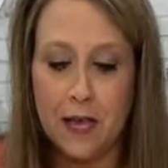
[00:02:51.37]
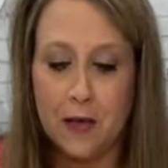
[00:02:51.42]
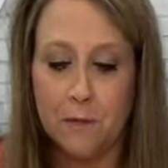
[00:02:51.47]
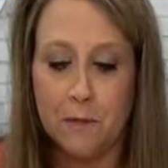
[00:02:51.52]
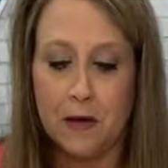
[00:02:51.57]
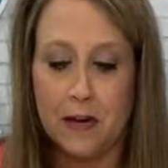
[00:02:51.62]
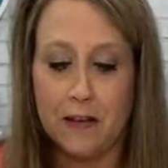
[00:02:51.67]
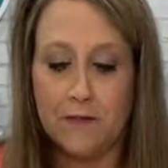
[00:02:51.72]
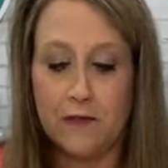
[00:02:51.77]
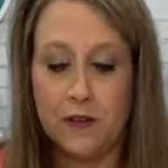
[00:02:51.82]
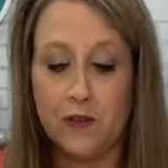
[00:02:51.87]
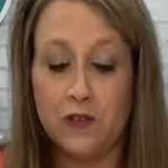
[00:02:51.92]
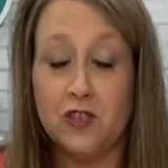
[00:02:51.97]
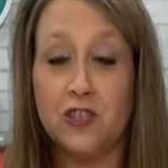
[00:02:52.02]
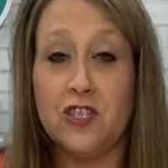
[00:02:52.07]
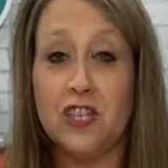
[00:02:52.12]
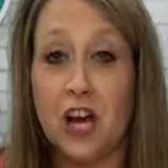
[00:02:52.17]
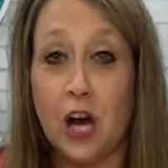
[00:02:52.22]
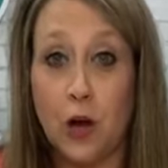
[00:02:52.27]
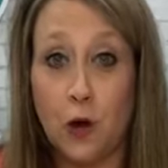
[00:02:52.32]
But if you
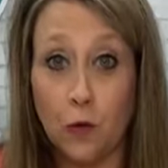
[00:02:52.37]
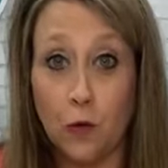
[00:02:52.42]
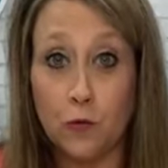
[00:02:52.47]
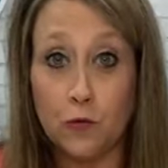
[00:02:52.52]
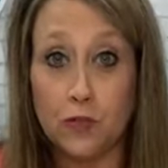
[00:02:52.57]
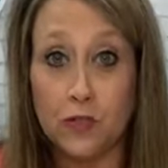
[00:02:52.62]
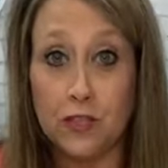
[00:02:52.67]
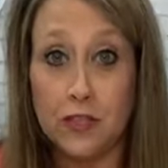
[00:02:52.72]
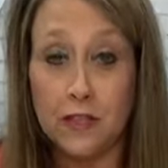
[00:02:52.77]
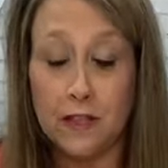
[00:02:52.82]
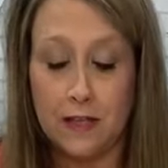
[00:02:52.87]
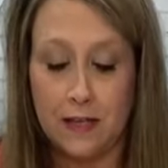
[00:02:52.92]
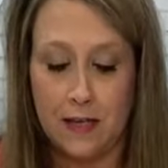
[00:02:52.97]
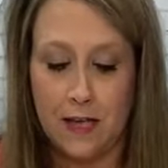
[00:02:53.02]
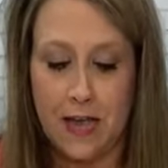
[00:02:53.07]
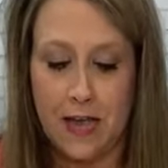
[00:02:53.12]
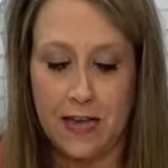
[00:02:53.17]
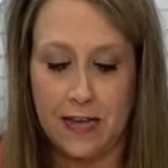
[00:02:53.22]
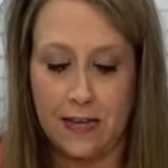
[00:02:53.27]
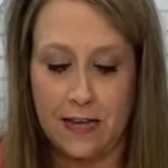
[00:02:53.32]
don't
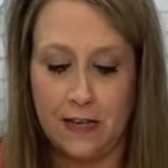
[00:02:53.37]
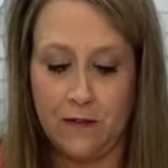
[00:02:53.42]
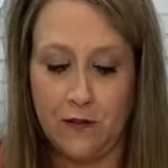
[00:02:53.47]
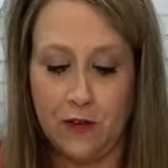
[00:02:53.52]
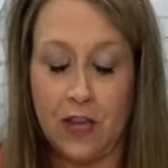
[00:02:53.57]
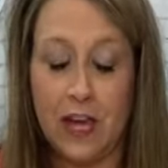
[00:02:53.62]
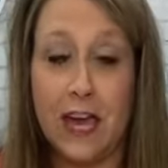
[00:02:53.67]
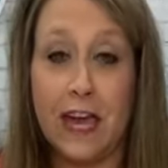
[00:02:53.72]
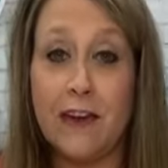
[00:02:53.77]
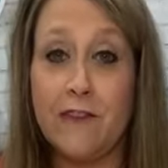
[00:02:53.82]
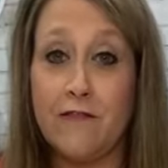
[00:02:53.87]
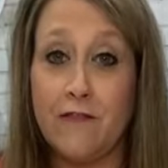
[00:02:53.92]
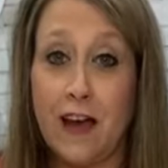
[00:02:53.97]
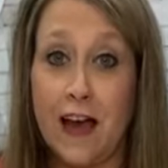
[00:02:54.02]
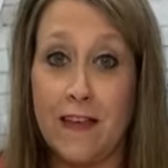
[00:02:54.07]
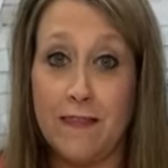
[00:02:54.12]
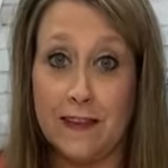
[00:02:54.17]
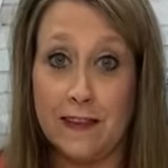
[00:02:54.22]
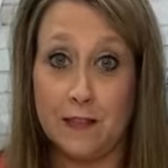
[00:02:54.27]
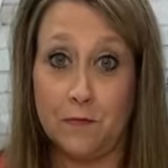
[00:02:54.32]
if you can't
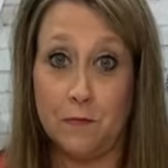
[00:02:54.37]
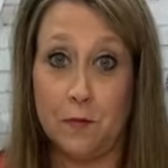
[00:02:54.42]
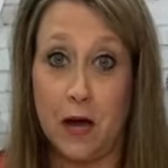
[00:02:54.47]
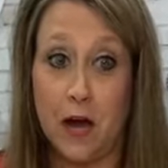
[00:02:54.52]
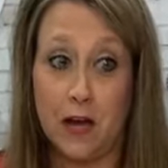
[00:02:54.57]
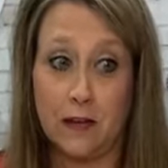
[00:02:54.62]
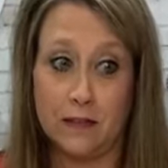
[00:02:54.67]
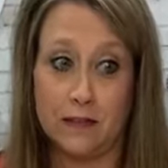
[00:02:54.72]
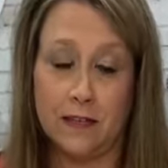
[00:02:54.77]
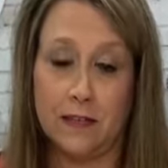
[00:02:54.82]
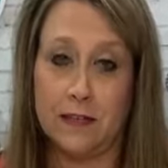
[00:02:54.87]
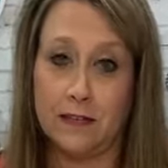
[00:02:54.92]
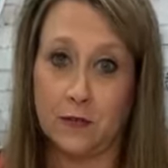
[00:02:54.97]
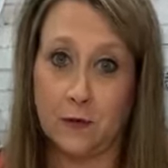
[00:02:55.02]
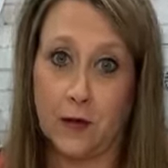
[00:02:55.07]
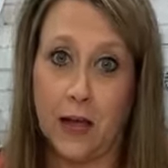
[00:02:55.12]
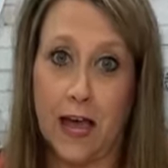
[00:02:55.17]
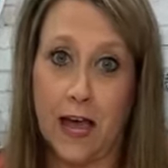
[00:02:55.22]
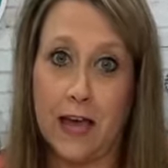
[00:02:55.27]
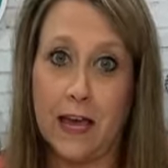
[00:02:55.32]
find these boxes,
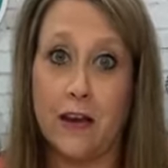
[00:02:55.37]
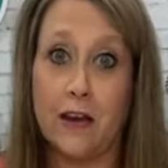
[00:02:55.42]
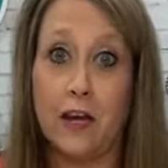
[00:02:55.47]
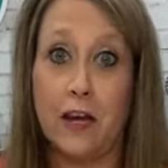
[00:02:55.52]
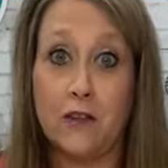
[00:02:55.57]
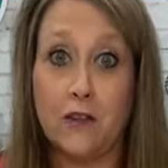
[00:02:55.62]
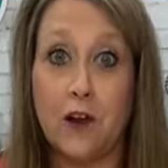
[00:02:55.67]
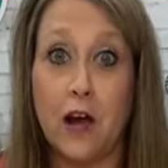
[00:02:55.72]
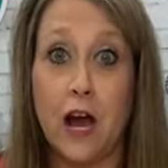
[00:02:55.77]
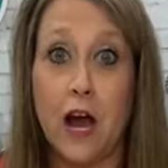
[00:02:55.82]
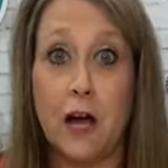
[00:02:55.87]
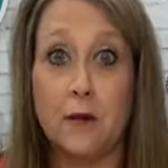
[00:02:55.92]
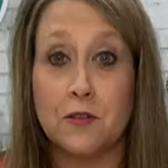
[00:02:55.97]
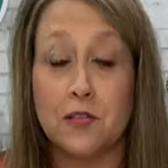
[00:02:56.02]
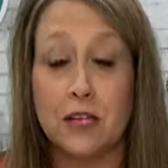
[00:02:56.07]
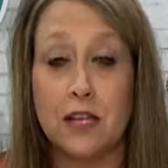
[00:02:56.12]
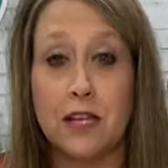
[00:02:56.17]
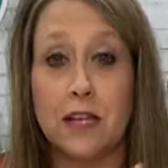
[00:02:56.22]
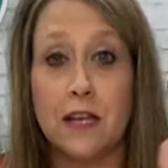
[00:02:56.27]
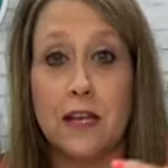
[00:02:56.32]
okay, another
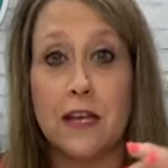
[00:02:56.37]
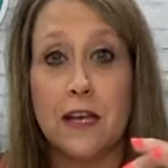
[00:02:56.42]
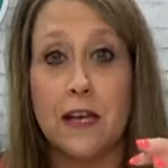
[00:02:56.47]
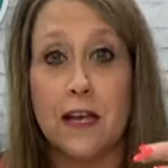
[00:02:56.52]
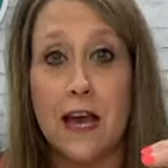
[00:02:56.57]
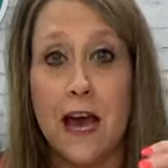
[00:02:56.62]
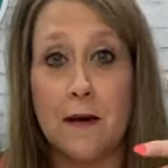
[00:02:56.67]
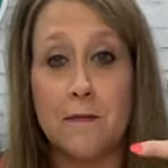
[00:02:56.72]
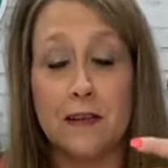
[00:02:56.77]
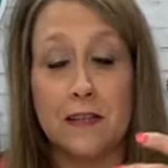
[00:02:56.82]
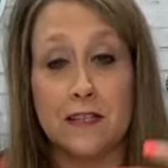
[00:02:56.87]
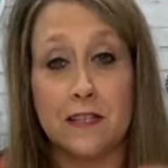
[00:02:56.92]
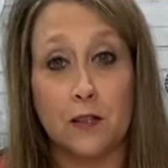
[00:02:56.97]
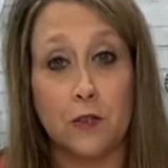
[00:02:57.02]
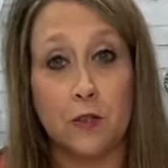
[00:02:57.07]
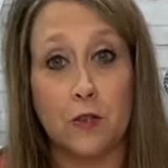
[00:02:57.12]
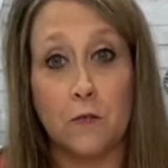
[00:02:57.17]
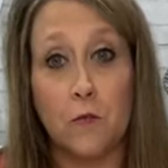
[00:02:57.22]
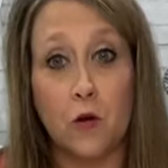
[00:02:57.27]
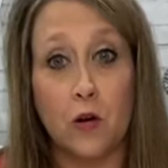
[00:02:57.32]
option, I mean, it's a
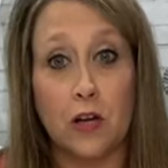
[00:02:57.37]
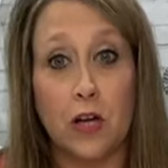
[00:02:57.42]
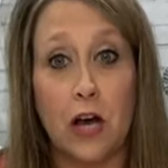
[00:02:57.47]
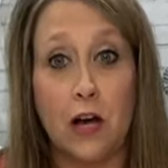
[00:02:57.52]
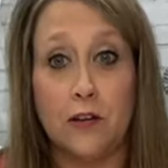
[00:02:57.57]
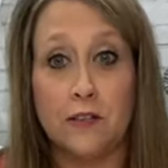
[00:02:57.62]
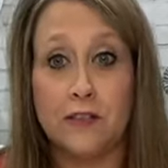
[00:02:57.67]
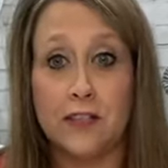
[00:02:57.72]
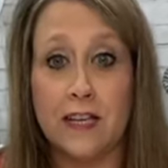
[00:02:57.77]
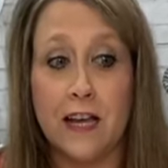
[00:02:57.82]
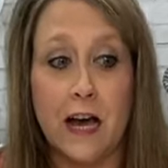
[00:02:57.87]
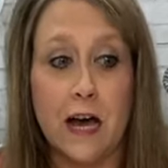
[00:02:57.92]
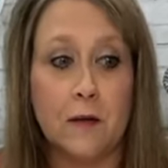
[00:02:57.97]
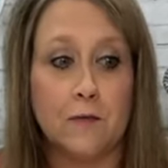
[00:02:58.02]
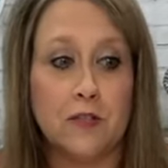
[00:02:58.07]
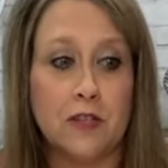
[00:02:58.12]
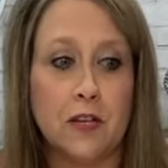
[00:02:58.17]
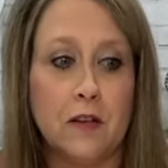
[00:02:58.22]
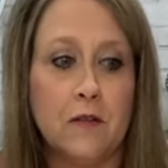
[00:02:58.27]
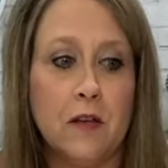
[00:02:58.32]
little more costly
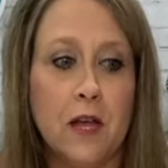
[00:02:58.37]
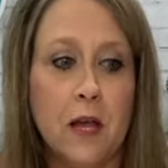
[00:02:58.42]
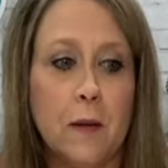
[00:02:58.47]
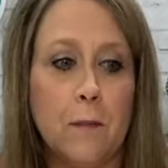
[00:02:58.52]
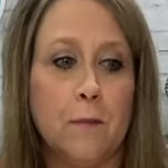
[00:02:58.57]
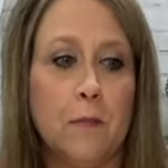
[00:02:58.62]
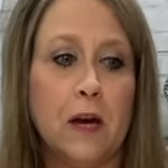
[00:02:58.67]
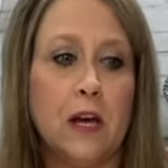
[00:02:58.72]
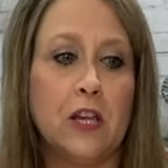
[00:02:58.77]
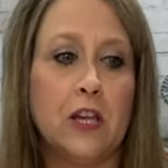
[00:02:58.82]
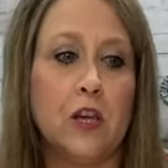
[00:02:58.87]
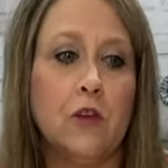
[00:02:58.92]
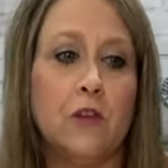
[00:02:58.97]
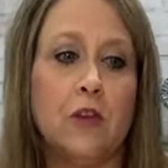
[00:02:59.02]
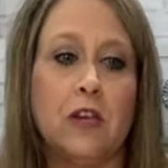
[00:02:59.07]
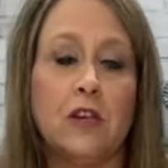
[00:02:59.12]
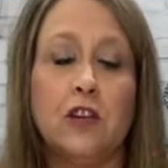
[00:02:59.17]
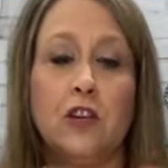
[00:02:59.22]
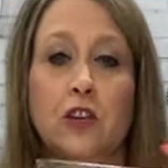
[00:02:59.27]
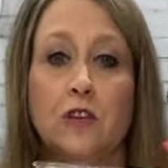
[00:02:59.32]
option, but you
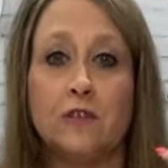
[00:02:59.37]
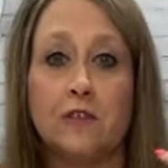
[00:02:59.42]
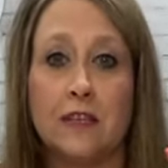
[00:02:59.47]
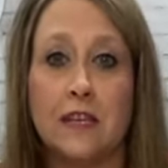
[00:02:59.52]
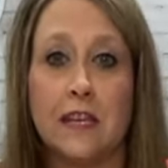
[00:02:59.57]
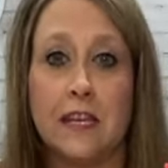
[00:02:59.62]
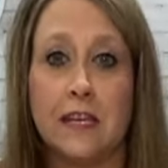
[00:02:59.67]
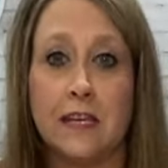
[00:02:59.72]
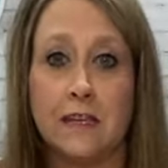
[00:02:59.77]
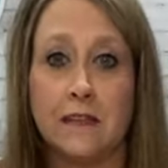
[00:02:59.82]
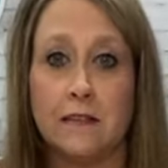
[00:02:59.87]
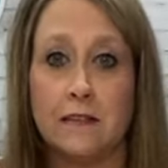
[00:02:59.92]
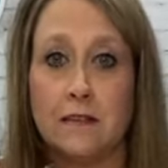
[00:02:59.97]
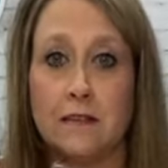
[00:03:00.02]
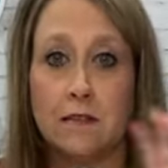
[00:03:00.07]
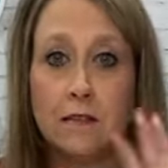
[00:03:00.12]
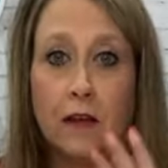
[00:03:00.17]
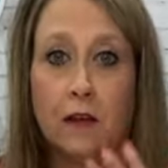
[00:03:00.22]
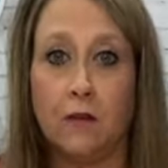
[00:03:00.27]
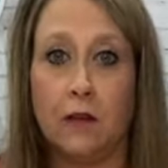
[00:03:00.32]
can use these,
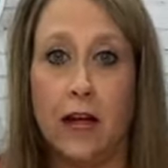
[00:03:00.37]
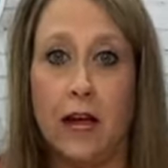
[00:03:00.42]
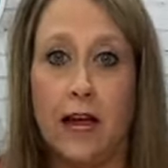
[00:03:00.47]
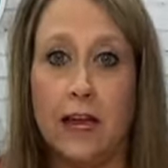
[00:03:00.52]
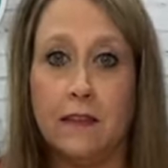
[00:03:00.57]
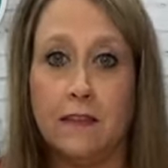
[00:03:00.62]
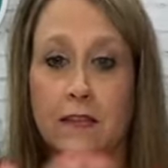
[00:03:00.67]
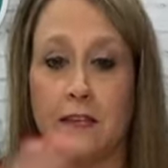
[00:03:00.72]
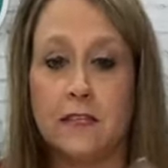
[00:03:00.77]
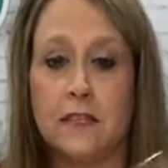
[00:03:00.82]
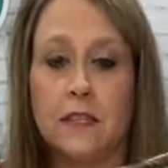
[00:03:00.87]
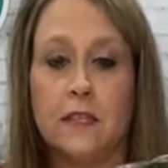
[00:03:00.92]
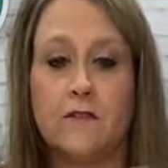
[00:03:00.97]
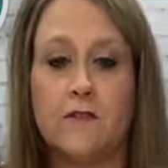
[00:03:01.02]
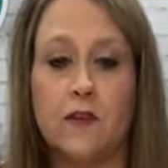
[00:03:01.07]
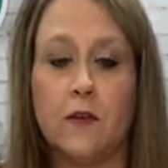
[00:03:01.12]
okay? This is